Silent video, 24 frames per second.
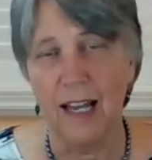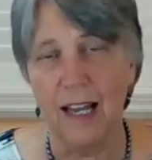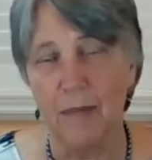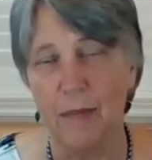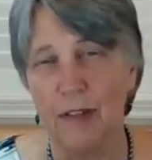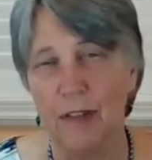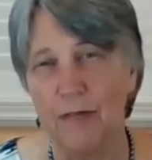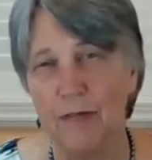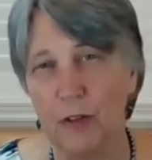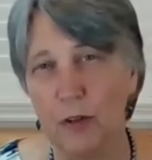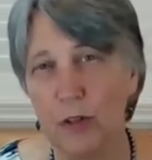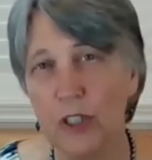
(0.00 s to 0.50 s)
I
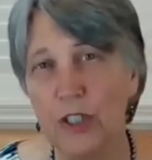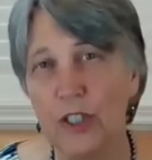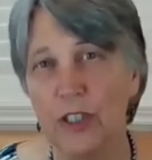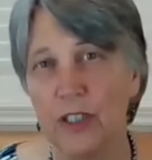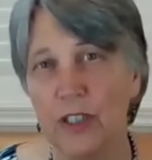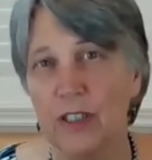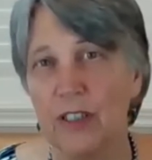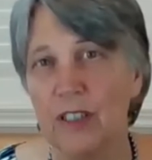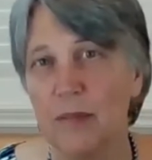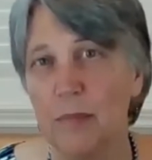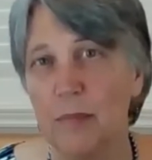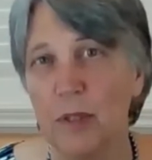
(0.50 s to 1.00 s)
mean,
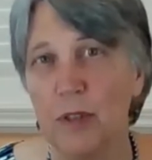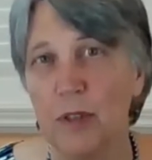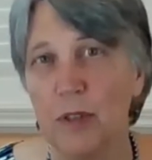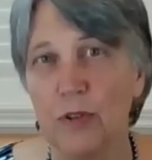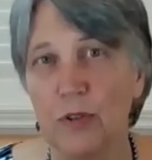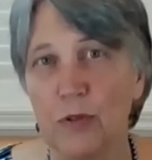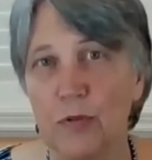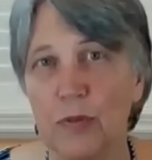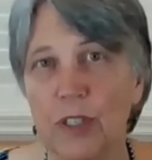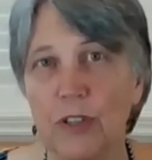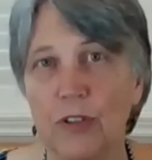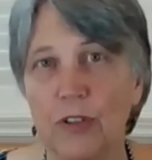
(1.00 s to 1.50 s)
fortunately, most
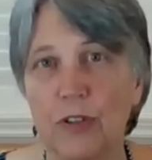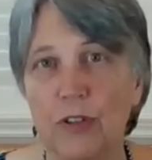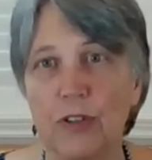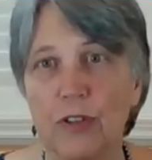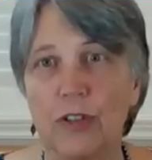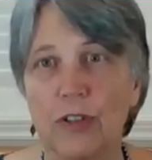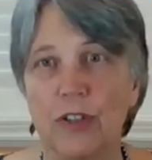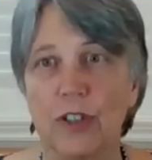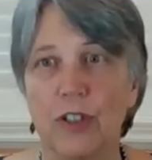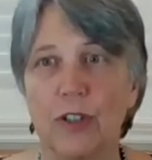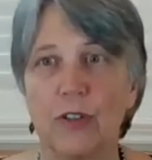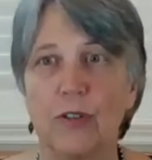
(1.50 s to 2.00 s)
research
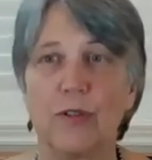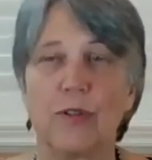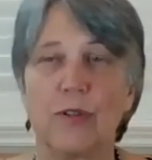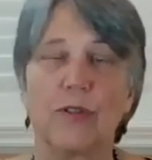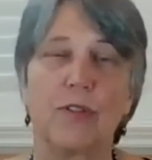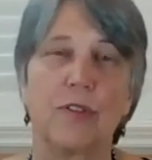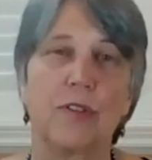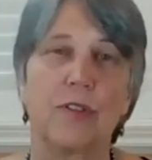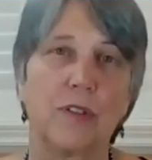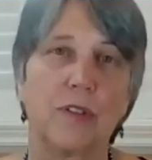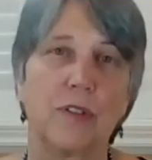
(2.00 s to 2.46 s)
shows